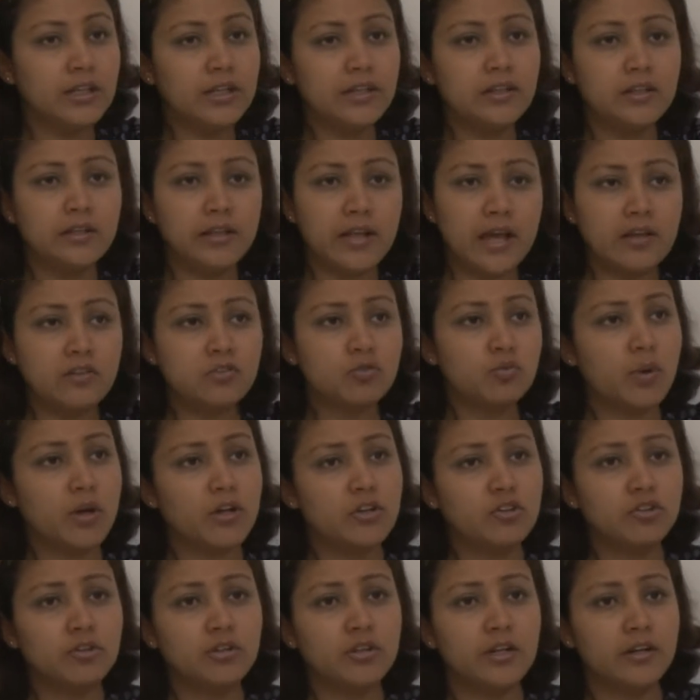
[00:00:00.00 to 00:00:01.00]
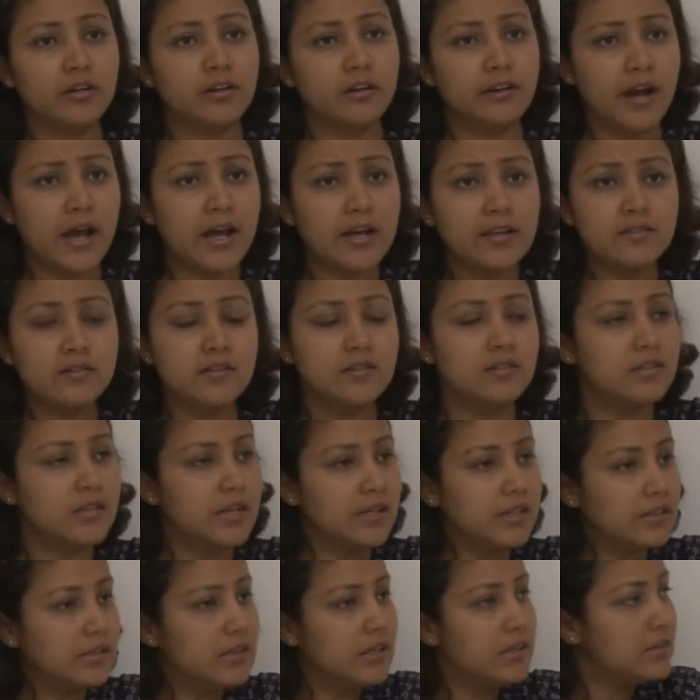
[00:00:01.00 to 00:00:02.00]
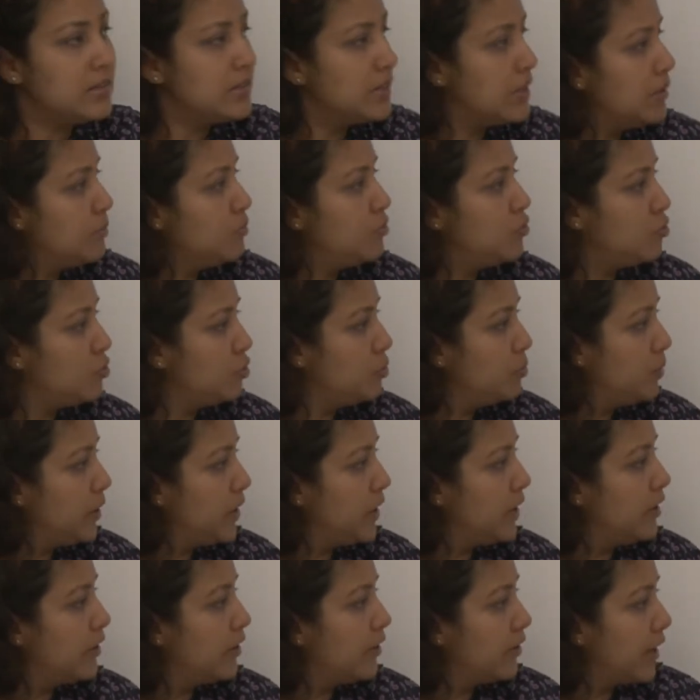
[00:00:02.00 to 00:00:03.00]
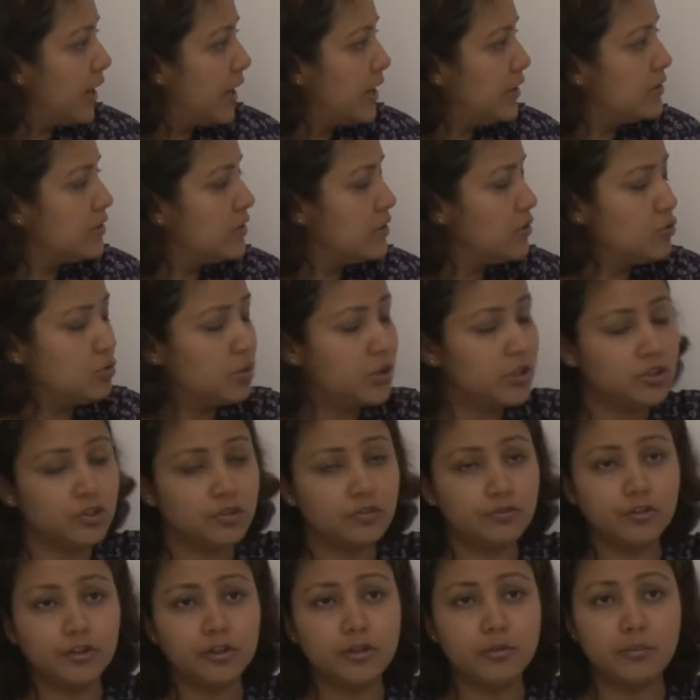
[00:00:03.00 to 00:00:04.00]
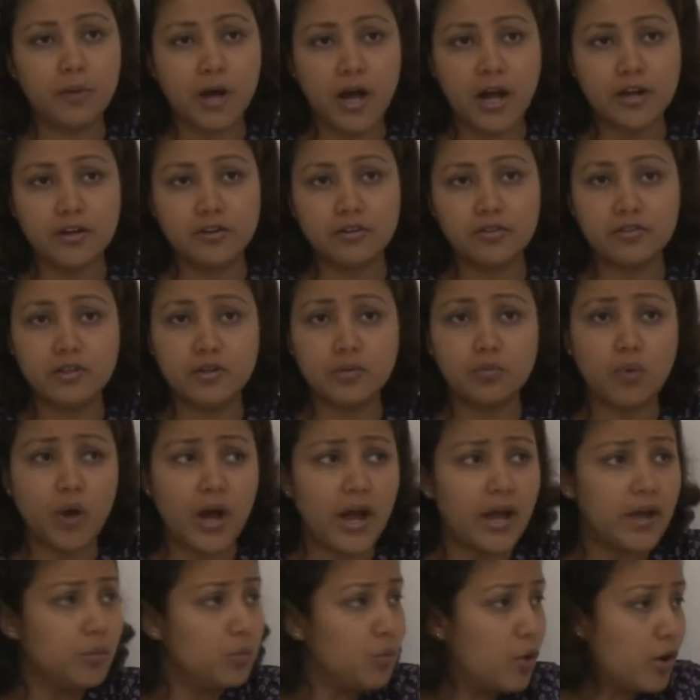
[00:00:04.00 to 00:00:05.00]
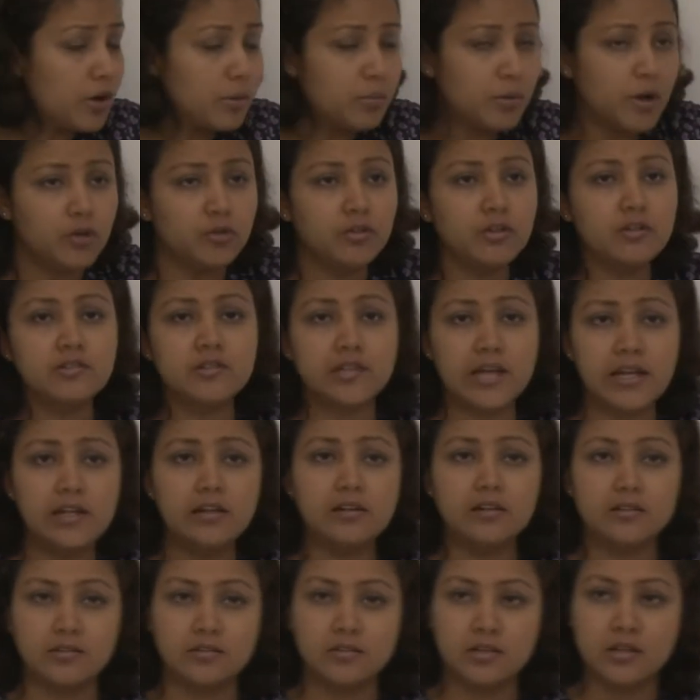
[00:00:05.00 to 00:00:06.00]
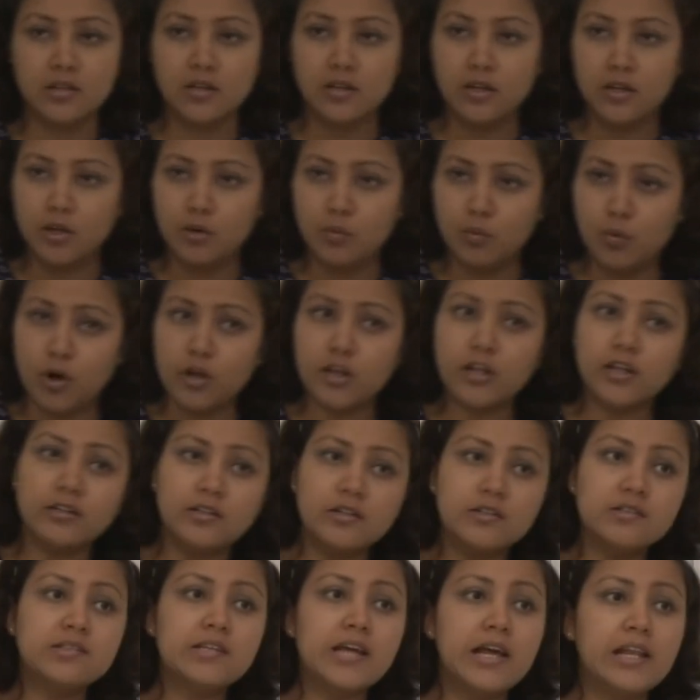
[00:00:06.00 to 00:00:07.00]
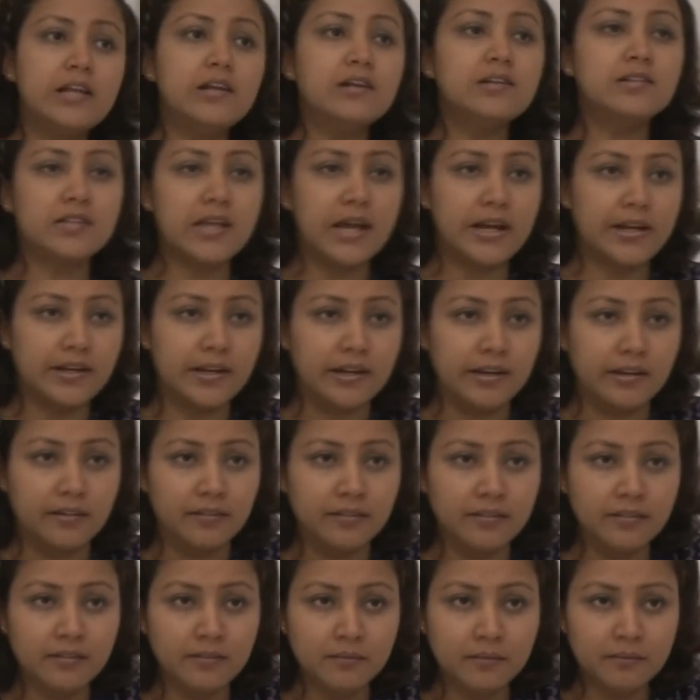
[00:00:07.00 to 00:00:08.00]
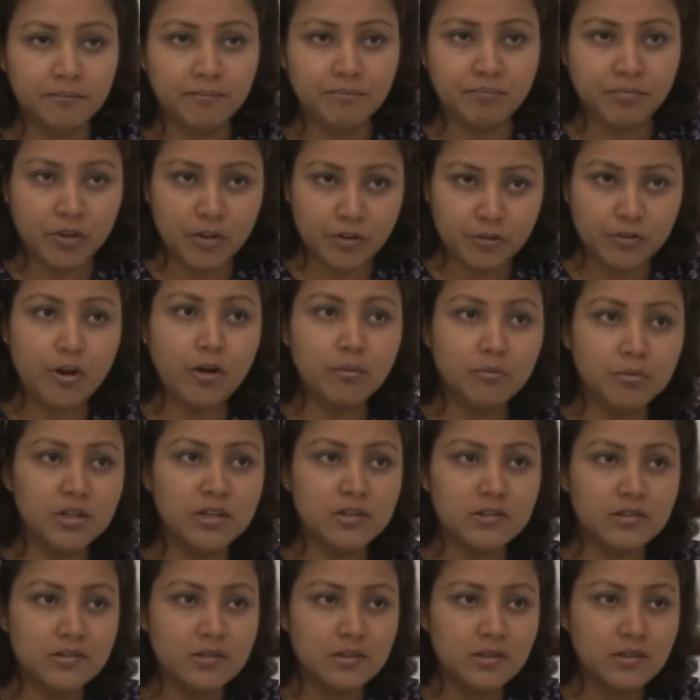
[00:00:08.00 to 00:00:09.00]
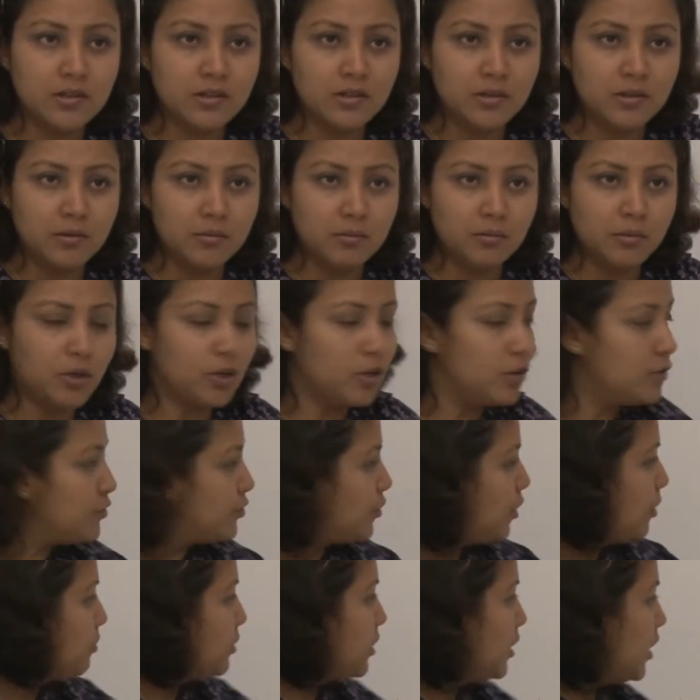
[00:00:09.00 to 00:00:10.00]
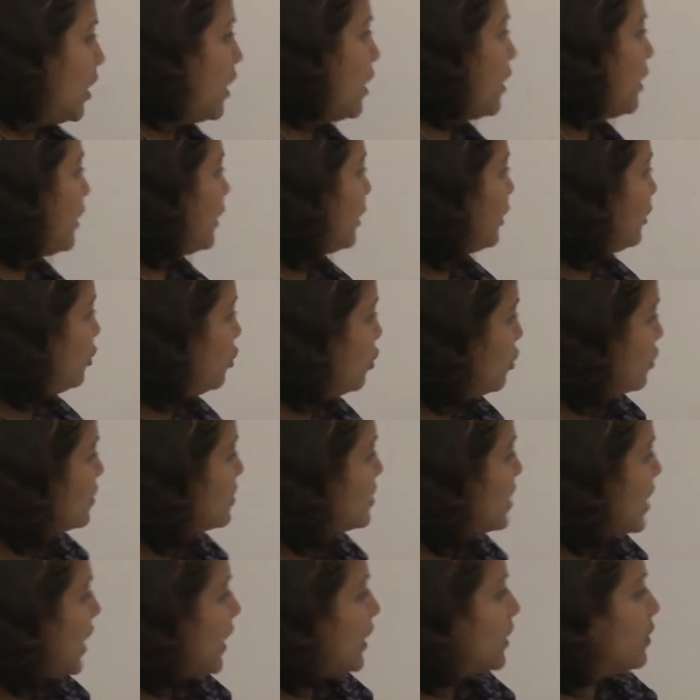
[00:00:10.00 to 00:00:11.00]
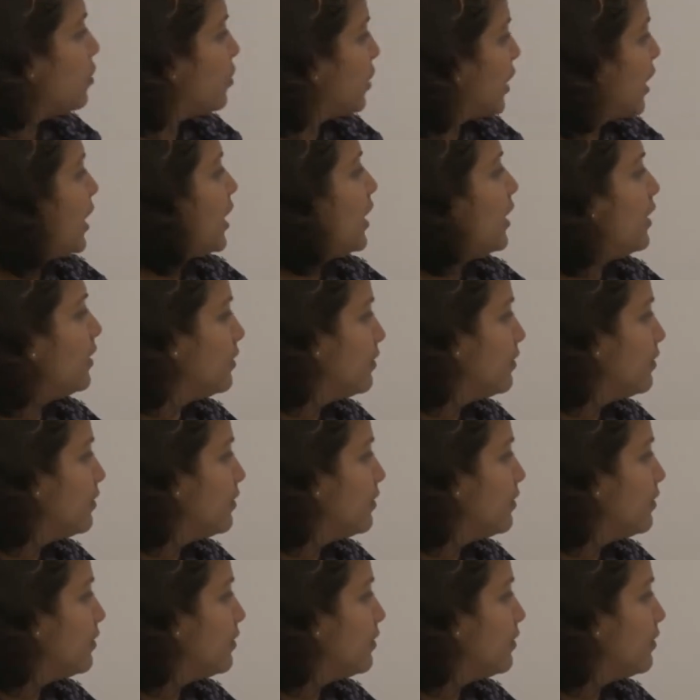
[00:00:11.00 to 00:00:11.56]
then the next question that arises that this seems to be a great situation for the buyers and why, what about the sellers? What are the sellers getting? from this because from here it looks like okay